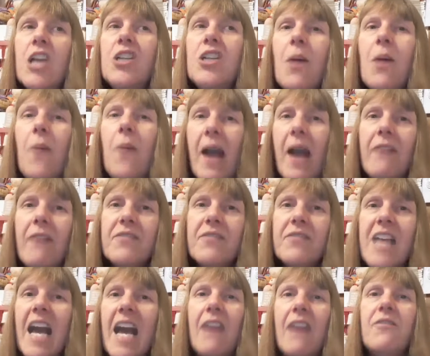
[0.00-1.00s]
You don't
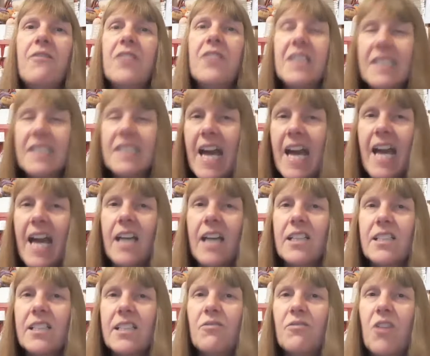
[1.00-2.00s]
have to have
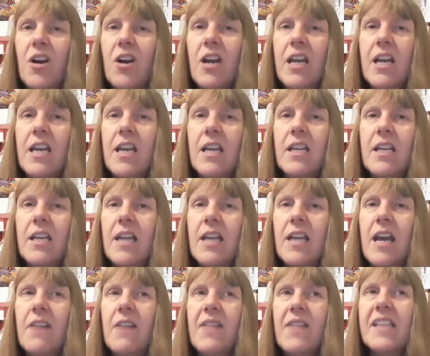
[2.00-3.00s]
sex, right? You
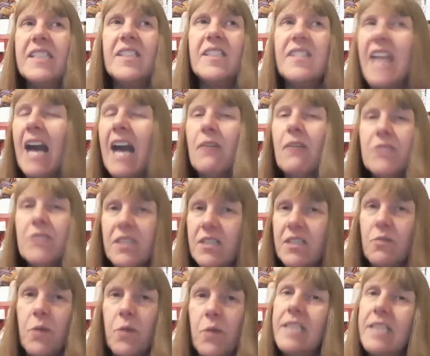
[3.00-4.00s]
know, there's
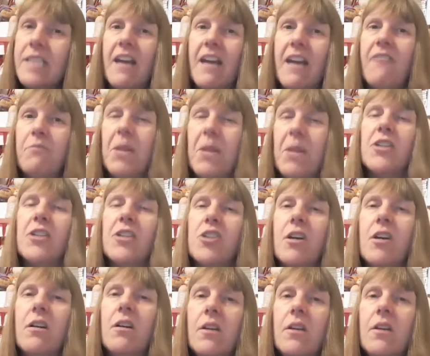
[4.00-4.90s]
thousands of ways to have pleasure,